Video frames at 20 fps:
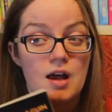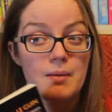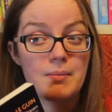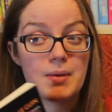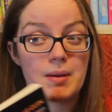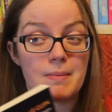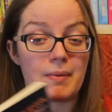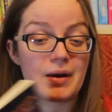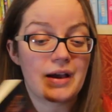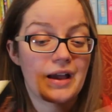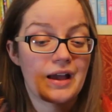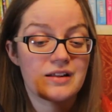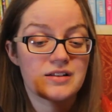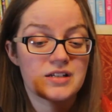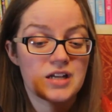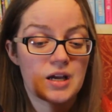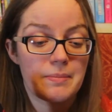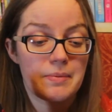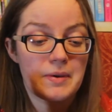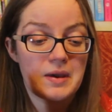it might end
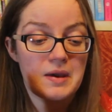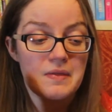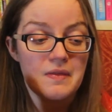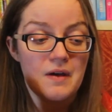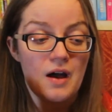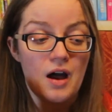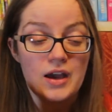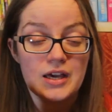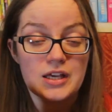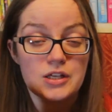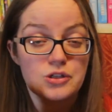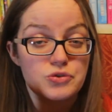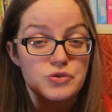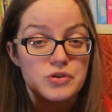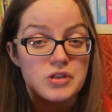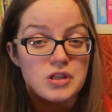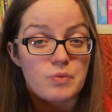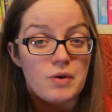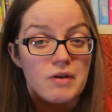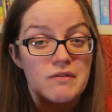up being that I enjoy
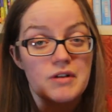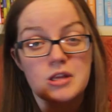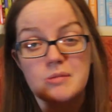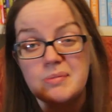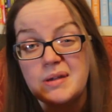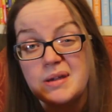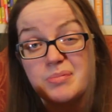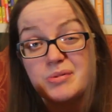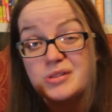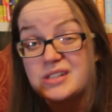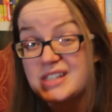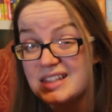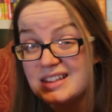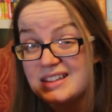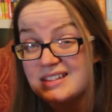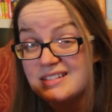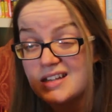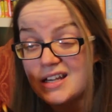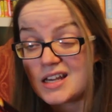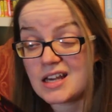them where other people
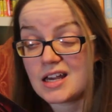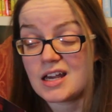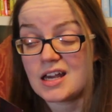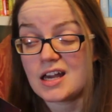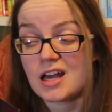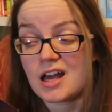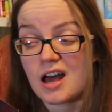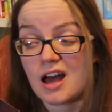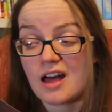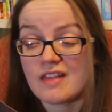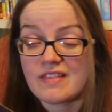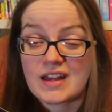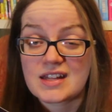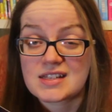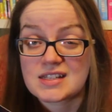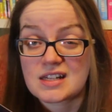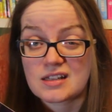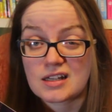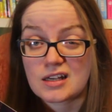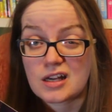didn't. And that
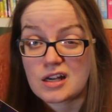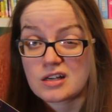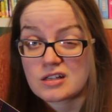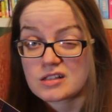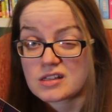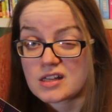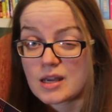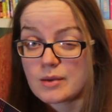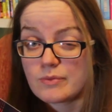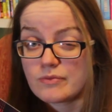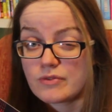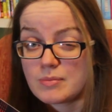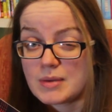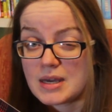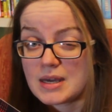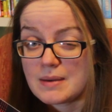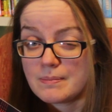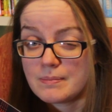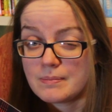sounds like a good time for me.